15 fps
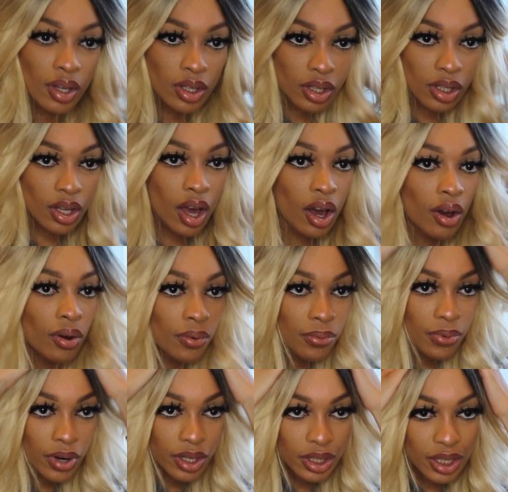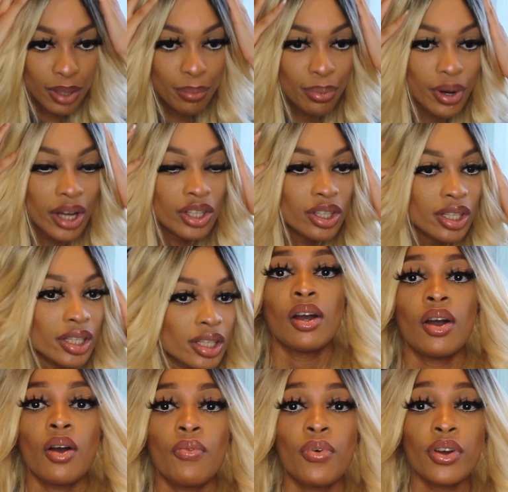So first impression,
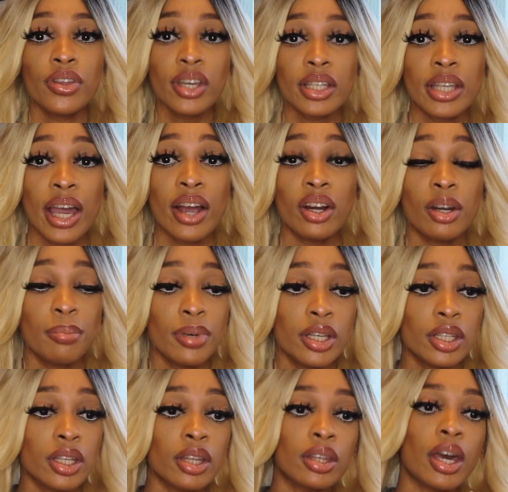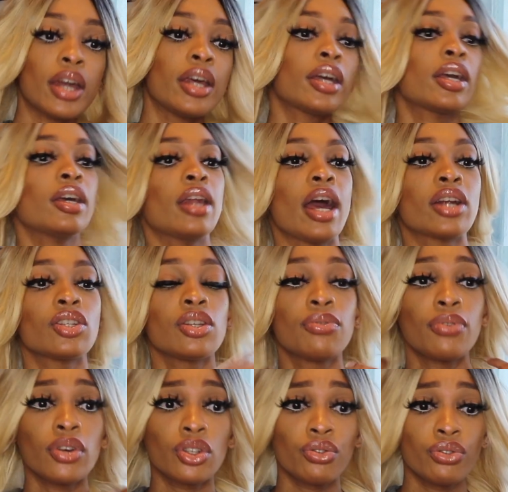for this hair to be synthetic, it actually
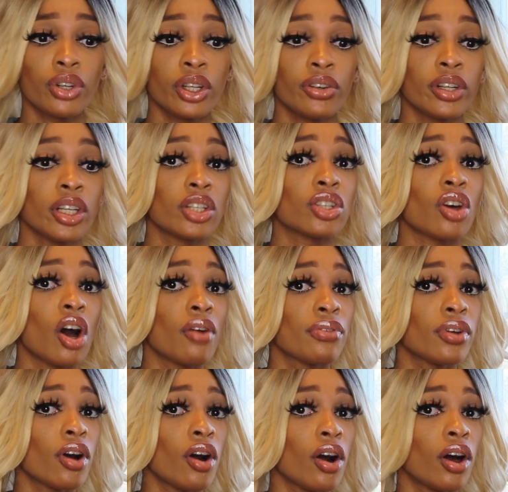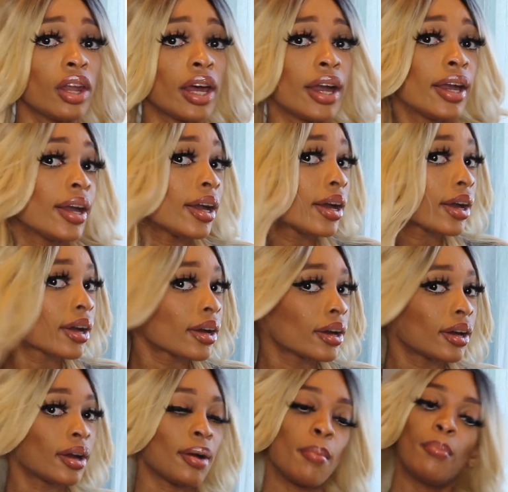feels really, really soft, y'all. Like,
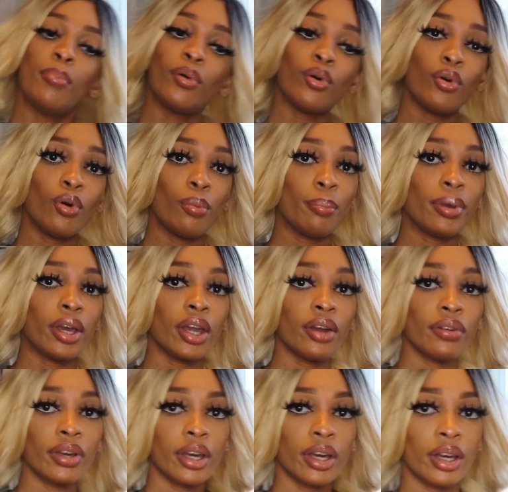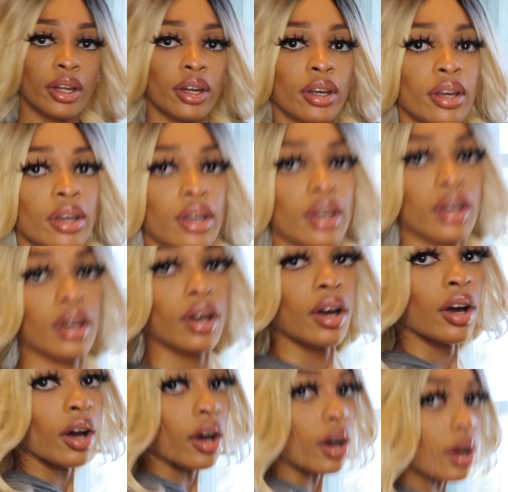boom, period.
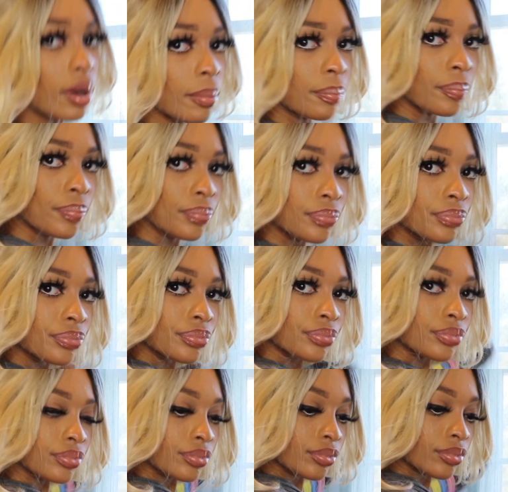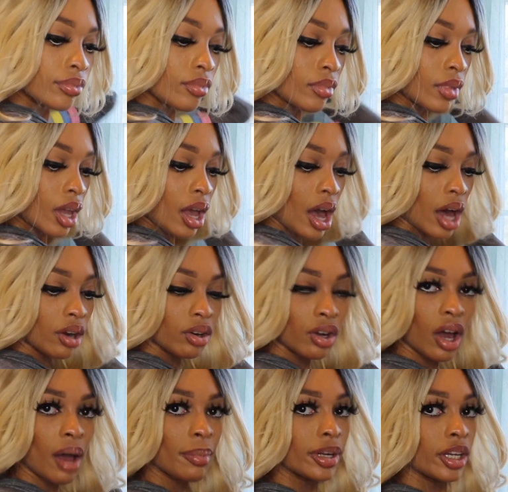I don't know
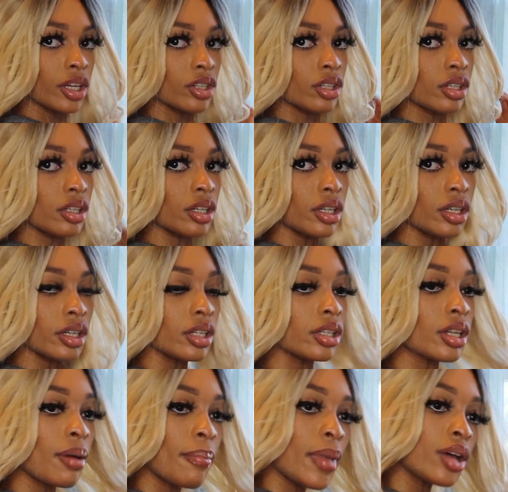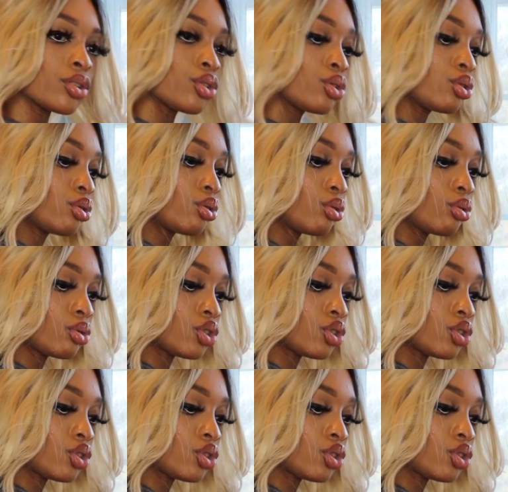how many inches it is. I'm about to